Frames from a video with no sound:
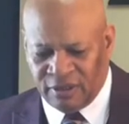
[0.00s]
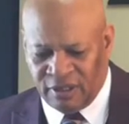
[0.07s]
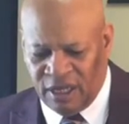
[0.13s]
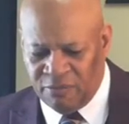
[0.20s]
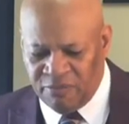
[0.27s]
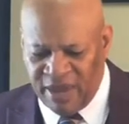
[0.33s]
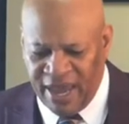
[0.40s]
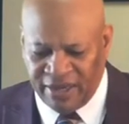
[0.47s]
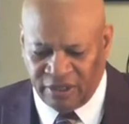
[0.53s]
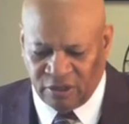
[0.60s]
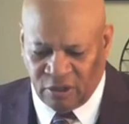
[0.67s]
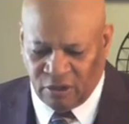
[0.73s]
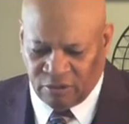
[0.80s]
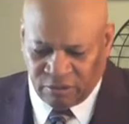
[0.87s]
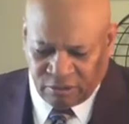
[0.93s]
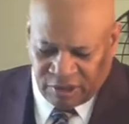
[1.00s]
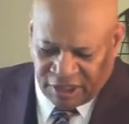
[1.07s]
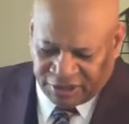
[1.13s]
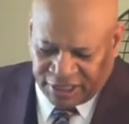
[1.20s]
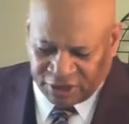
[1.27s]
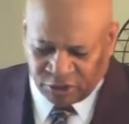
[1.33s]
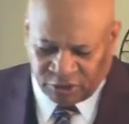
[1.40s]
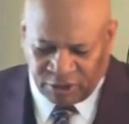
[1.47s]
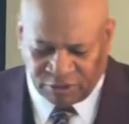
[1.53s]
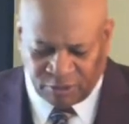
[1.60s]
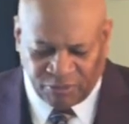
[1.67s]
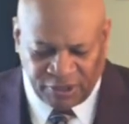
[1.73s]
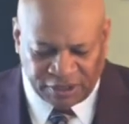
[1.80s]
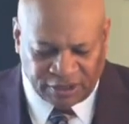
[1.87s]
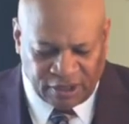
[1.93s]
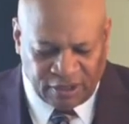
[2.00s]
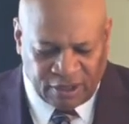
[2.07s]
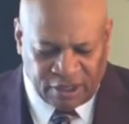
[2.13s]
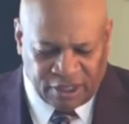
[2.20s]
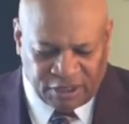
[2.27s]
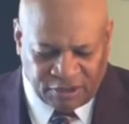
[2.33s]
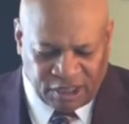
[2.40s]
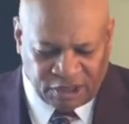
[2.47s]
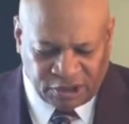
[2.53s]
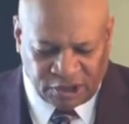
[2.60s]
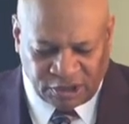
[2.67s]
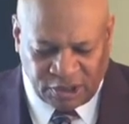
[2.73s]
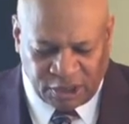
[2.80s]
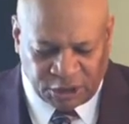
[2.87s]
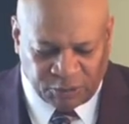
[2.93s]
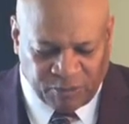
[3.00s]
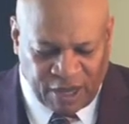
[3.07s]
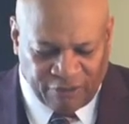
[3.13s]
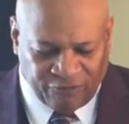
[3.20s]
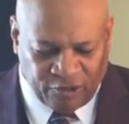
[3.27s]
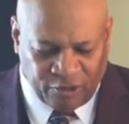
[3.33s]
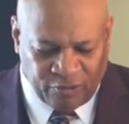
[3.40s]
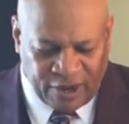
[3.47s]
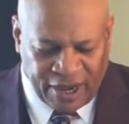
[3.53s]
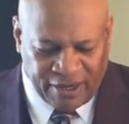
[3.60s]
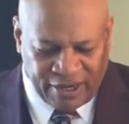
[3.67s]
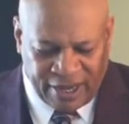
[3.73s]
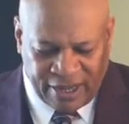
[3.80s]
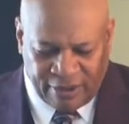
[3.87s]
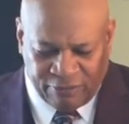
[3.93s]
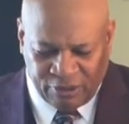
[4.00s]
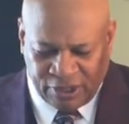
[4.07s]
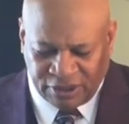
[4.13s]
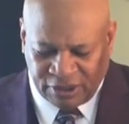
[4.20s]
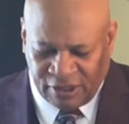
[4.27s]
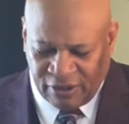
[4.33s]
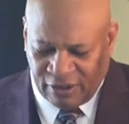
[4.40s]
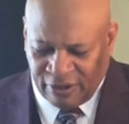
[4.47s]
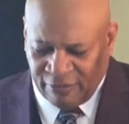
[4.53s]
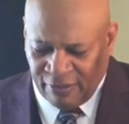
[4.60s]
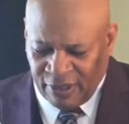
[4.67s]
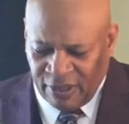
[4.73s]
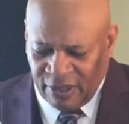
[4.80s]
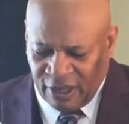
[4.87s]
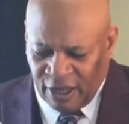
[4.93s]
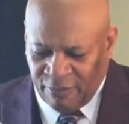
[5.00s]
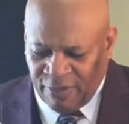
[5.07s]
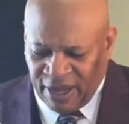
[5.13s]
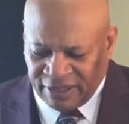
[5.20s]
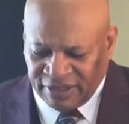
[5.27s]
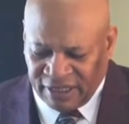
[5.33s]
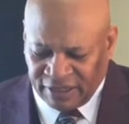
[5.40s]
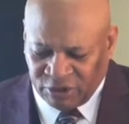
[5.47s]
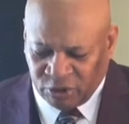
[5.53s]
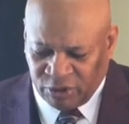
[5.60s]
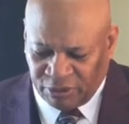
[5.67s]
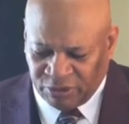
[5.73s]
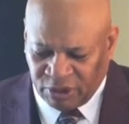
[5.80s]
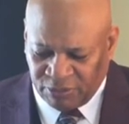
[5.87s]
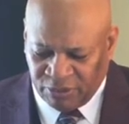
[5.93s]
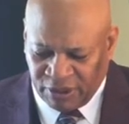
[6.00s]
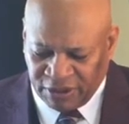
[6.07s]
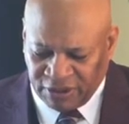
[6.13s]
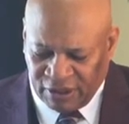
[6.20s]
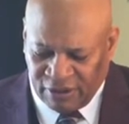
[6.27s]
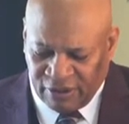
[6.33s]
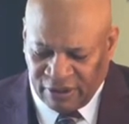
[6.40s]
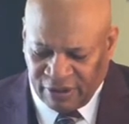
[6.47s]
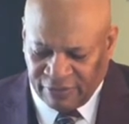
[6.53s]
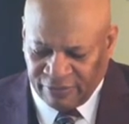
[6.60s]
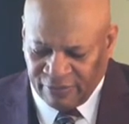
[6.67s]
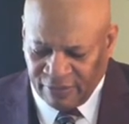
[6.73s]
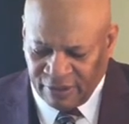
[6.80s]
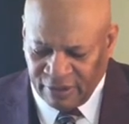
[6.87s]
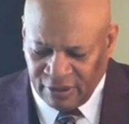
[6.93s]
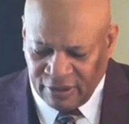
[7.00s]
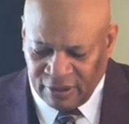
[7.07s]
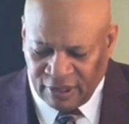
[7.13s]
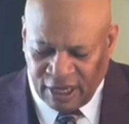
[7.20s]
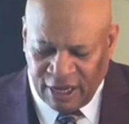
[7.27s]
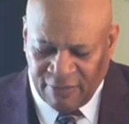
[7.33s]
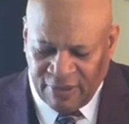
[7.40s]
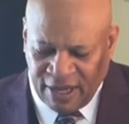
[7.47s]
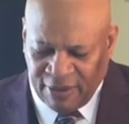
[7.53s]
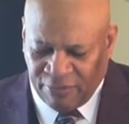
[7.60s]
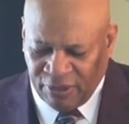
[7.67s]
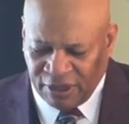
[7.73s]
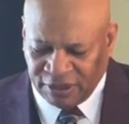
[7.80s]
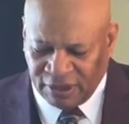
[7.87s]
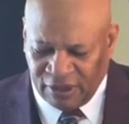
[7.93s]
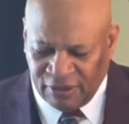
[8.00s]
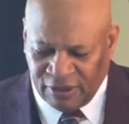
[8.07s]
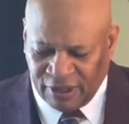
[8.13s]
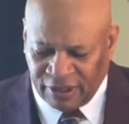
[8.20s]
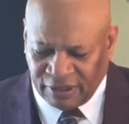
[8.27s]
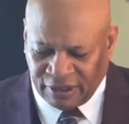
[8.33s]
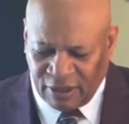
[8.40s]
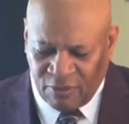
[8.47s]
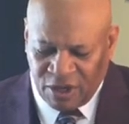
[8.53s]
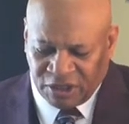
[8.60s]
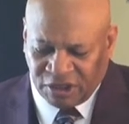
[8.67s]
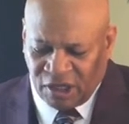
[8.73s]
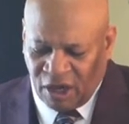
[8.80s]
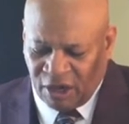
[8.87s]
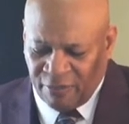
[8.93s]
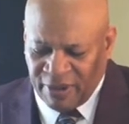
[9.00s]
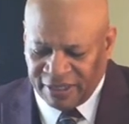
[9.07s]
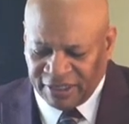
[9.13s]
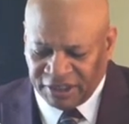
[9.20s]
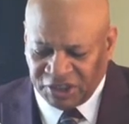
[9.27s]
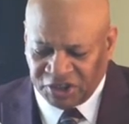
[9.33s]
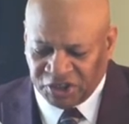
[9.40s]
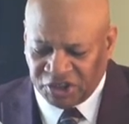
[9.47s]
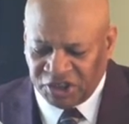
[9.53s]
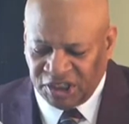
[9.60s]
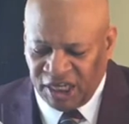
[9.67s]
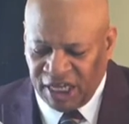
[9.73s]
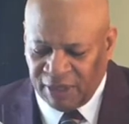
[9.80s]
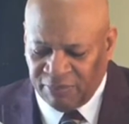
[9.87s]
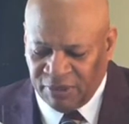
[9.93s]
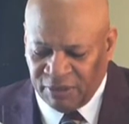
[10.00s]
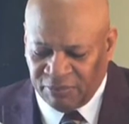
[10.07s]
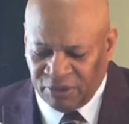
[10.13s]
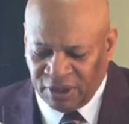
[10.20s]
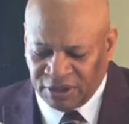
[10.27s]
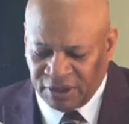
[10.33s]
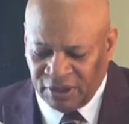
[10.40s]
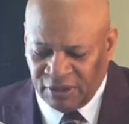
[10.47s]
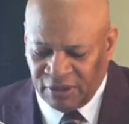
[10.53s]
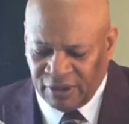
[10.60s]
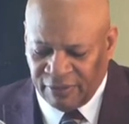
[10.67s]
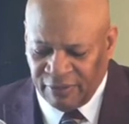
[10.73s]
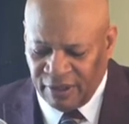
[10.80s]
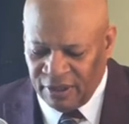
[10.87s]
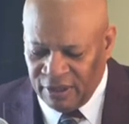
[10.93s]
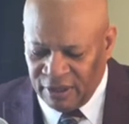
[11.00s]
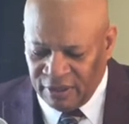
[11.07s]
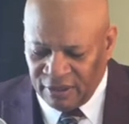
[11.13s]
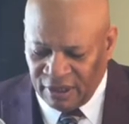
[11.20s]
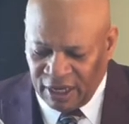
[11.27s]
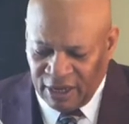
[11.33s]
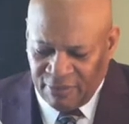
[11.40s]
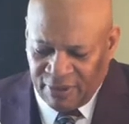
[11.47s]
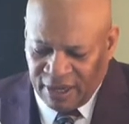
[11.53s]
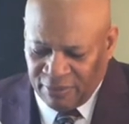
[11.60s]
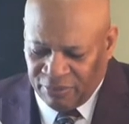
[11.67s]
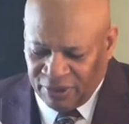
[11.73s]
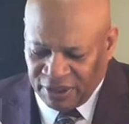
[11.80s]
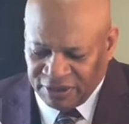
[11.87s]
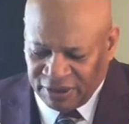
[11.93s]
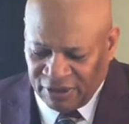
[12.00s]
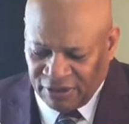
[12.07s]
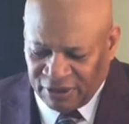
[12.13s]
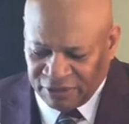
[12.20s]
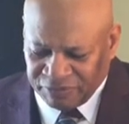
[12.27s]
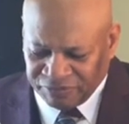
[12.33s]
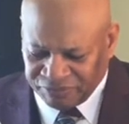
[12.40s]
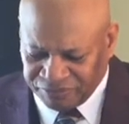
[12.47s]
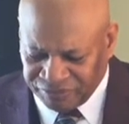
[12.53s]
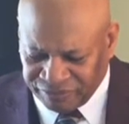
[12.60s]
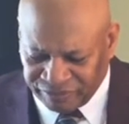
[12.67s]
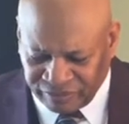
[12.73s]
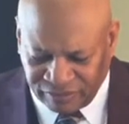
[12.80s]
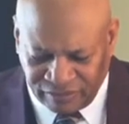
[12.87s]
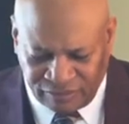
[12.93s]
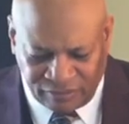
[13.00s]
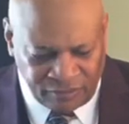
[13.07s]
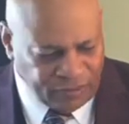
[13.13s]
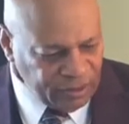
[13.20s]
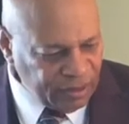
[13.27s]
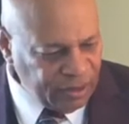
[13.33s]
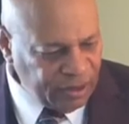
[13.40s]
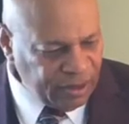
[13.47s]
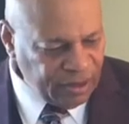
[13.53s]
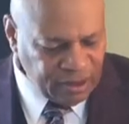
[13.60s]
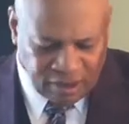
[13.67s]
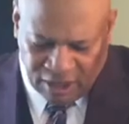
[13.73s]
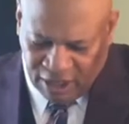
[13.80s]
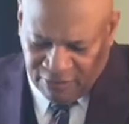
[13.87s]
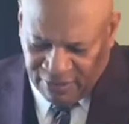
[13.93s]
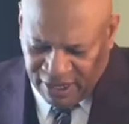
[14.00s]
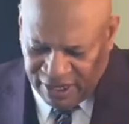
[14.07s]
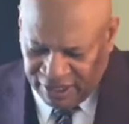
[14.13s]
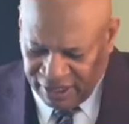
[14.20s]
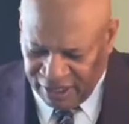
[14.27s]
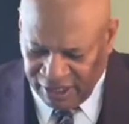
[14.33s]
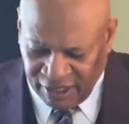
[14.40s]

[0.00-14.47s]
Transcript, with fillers: Emmanuel. Get that scripture, praise the Lord. It's, a good spot for it right now, praise the Lord, about that scripture, praise the Lord. Amen, praise the Lord. I want to talk about that just a tad bit, praise the Lord. Amen, praise the Lord. Amen.